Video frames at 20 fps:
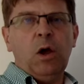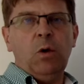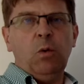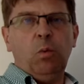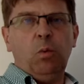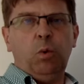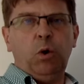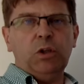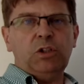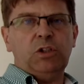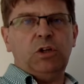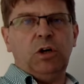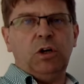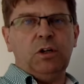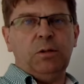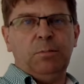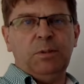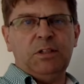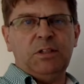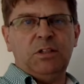what are
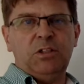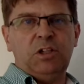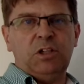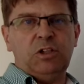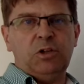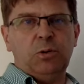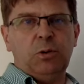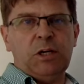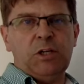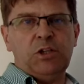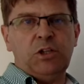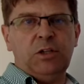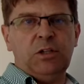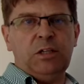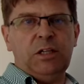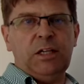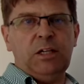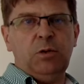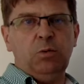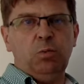the business
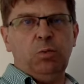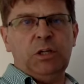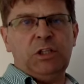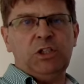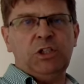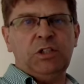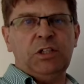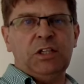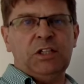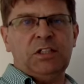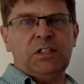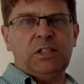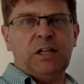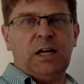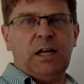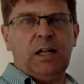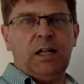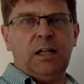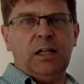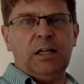situations in which this
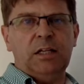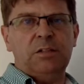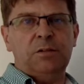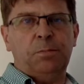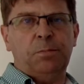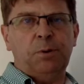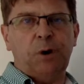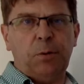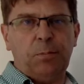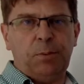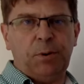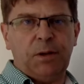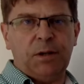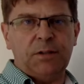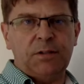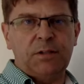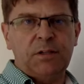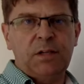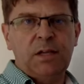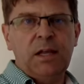style is
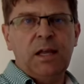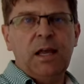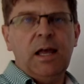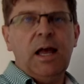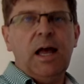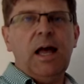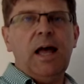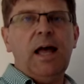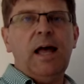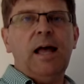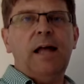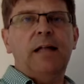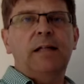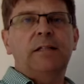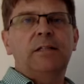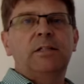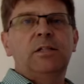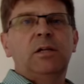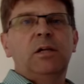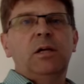appropriate,
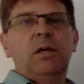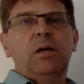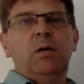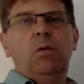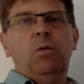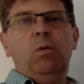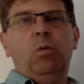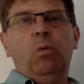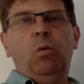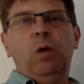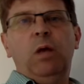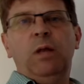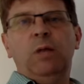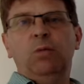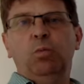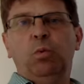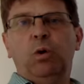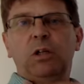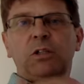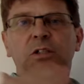and
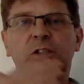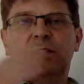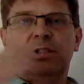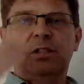in what